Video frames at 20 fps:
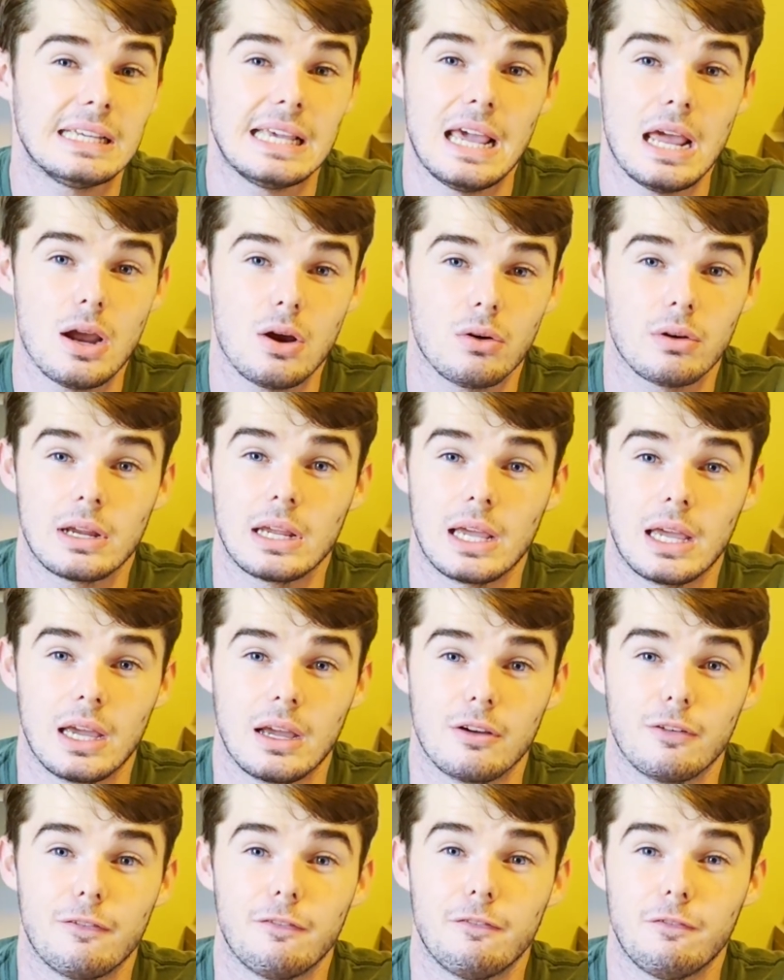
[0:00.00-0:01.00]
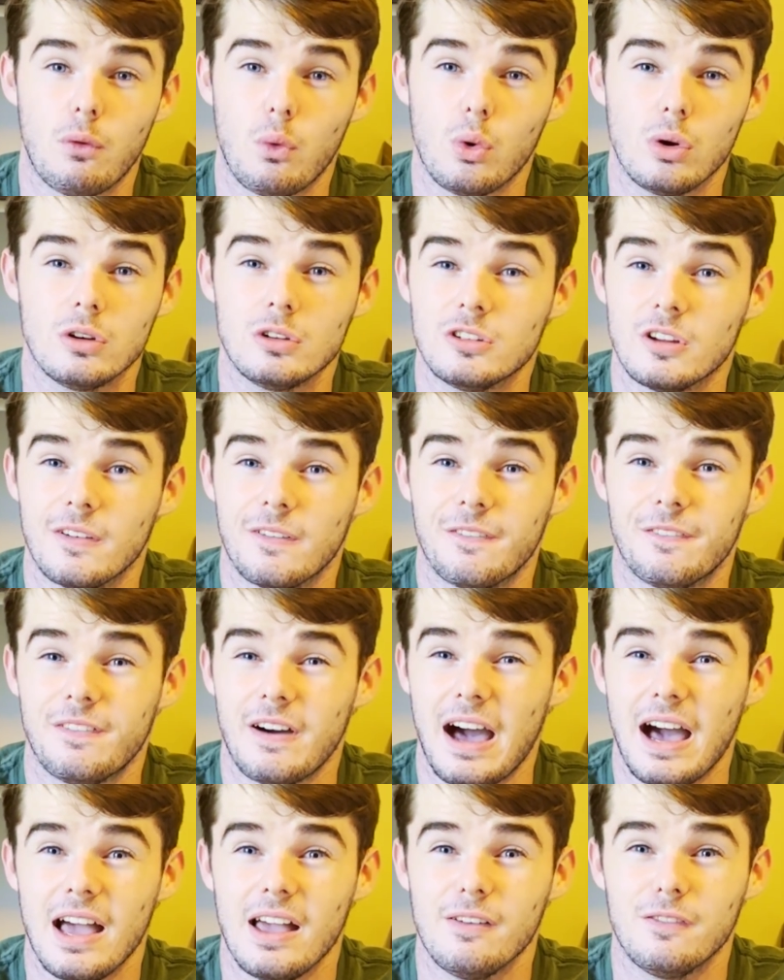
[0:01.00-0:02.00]
carrying four to
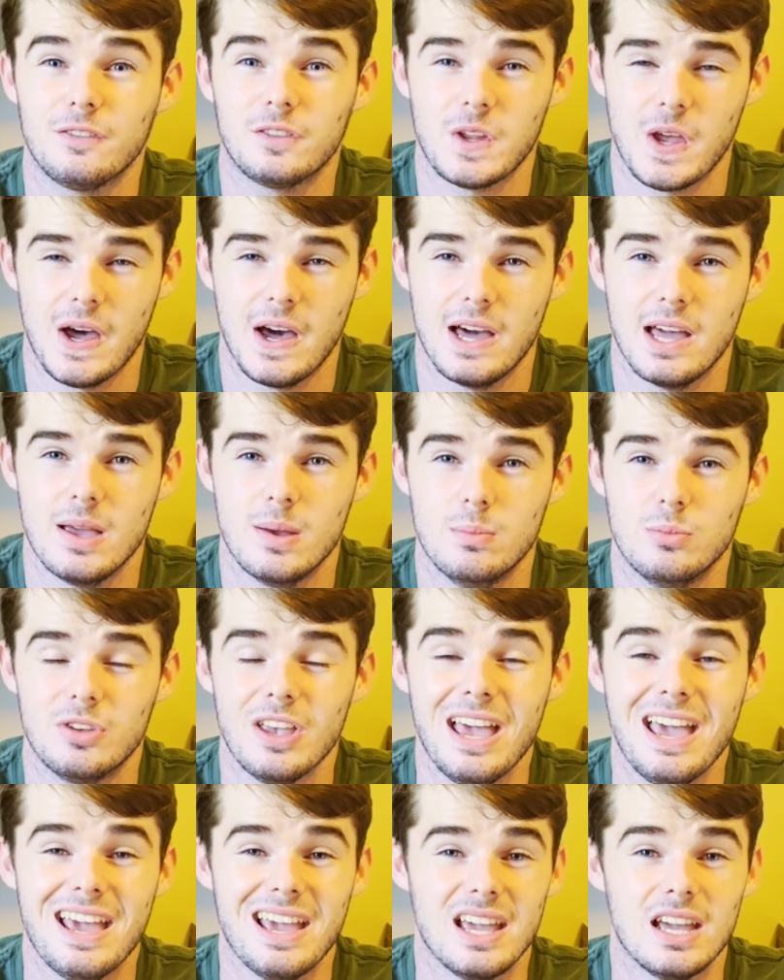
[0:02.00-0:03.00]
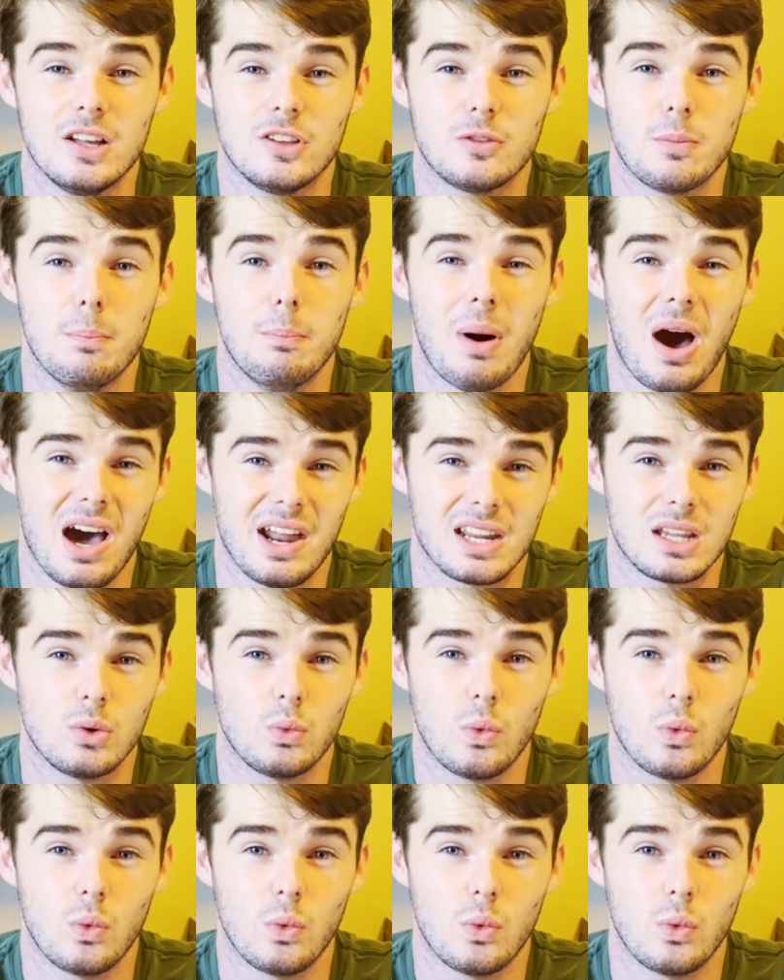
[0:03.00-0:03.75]
five times its body